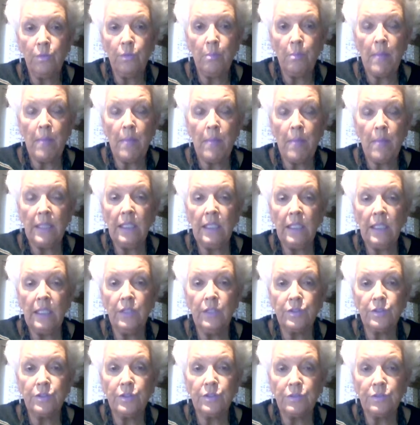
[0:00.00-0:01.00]
many
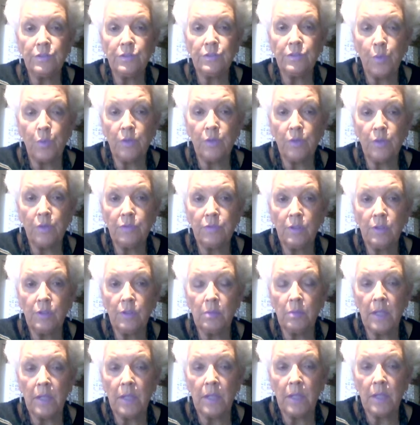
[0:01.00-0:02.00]
years of support for
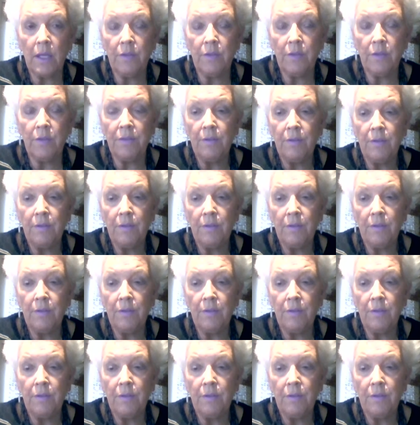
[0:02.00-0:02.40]
global health